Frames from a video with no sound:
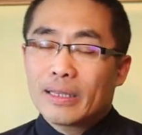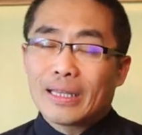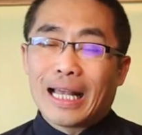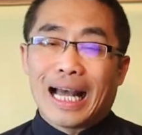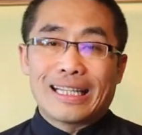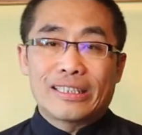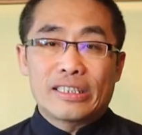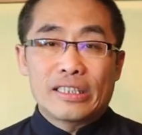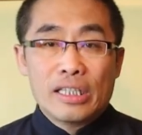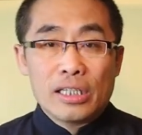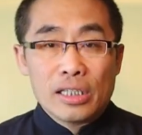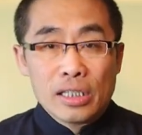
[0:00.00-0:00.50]

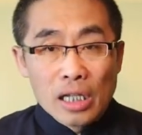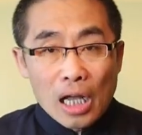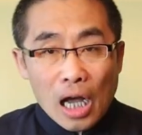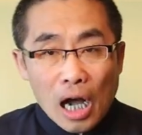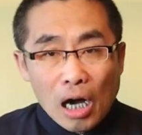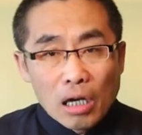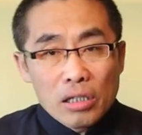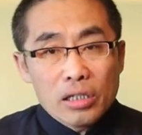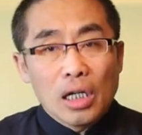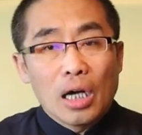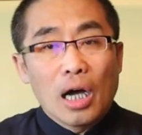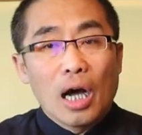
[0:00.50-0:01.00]
does
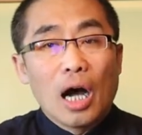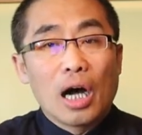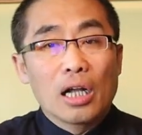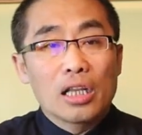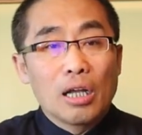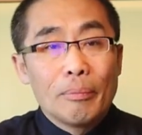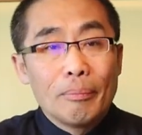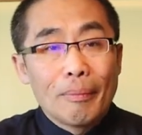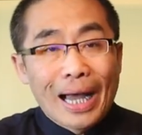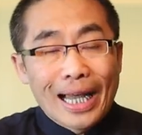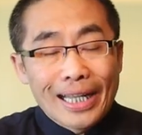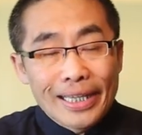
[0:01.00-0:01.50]
not
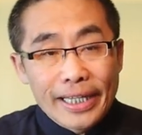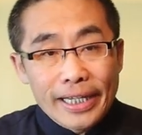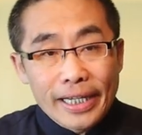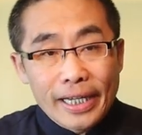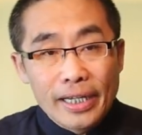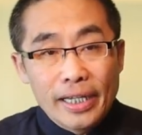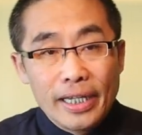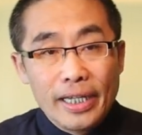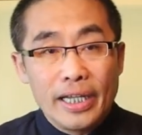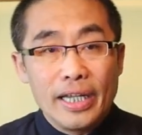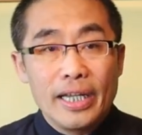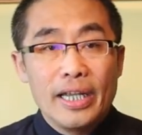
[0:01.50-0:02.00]

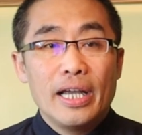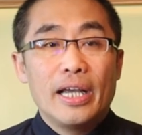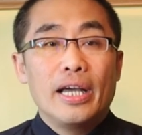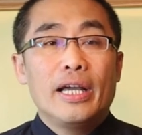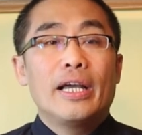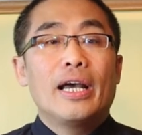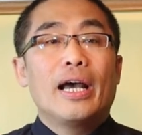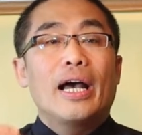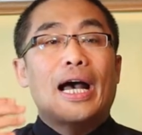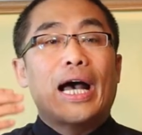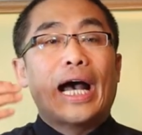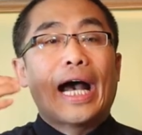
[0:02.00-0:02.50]
automatically
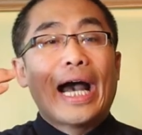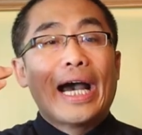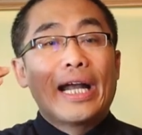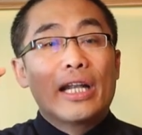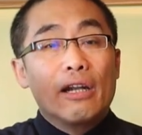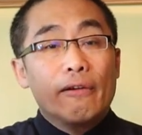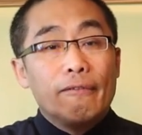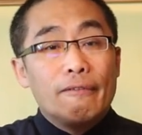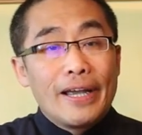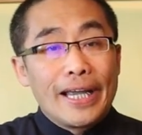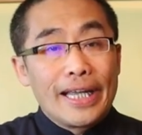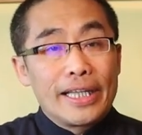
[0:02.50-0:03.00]

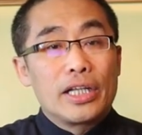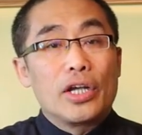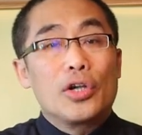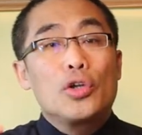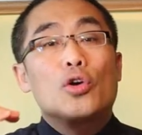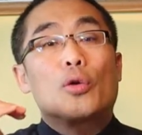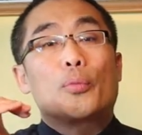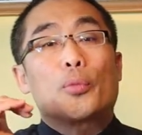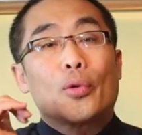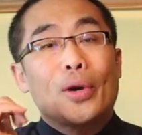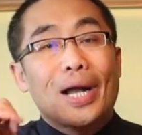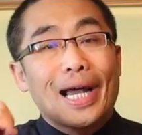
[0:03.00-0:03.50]
elevate
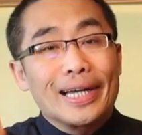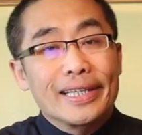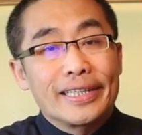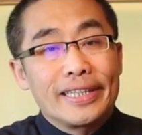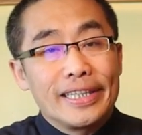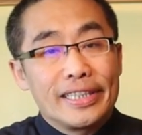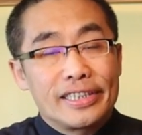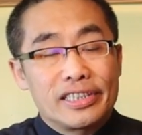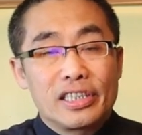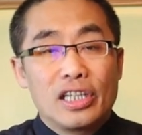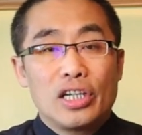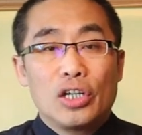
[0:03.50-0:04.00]
your
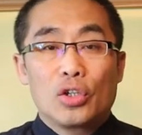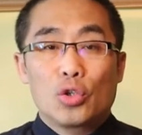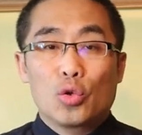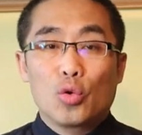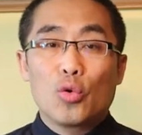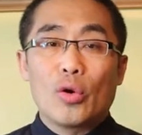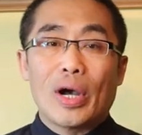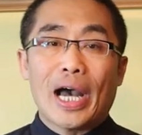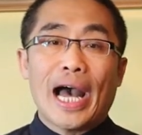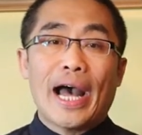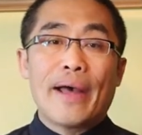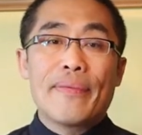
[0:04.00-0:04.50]
practice
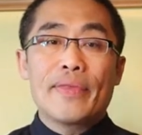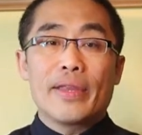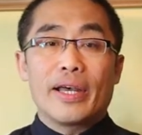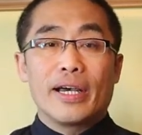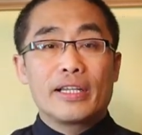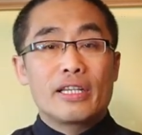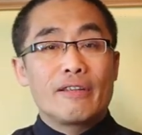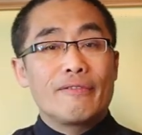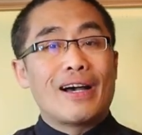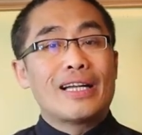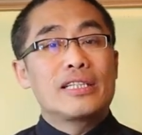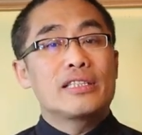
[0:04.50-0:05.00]
to an
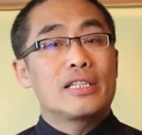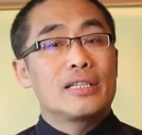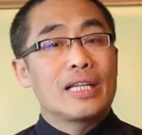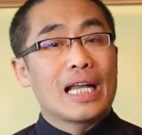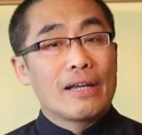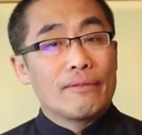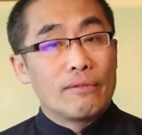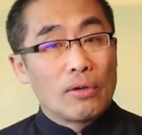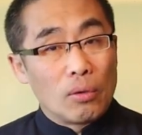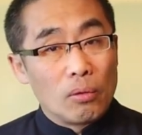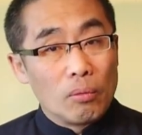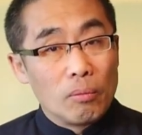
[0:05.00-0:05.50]
advanced
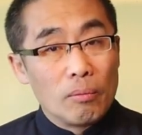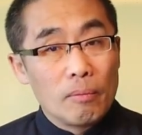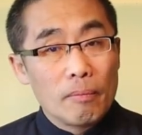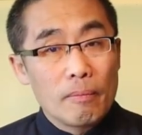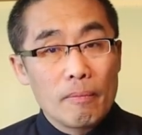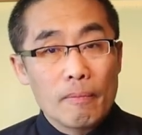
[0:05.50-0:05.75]
level.